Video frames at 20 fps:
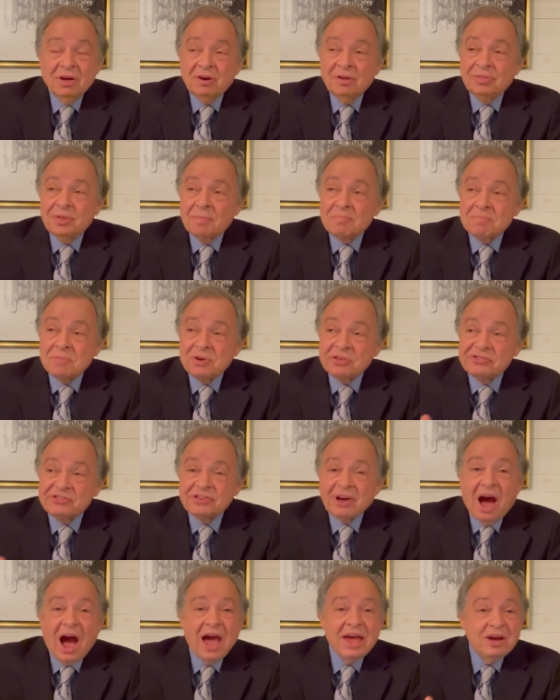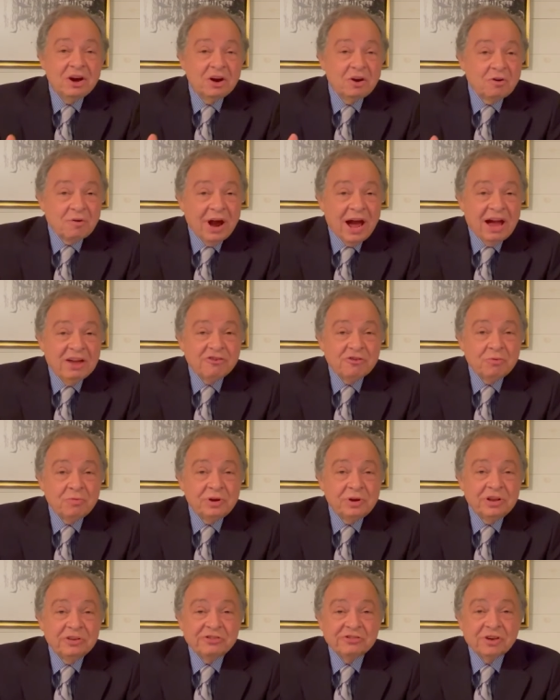the Messiah
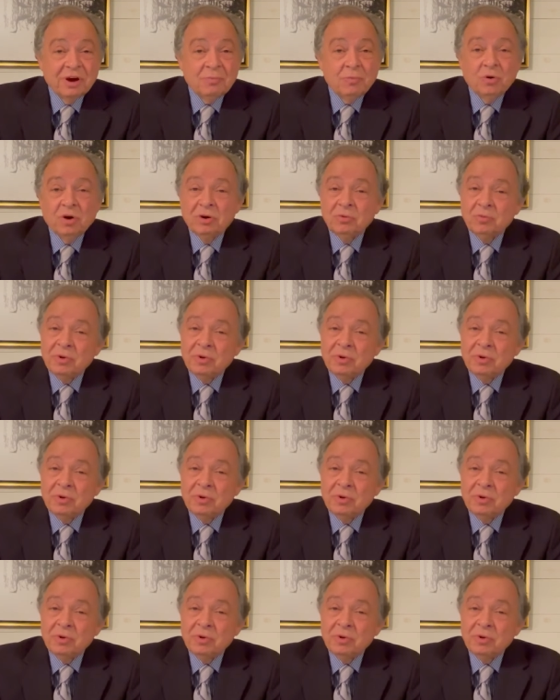graduate is someone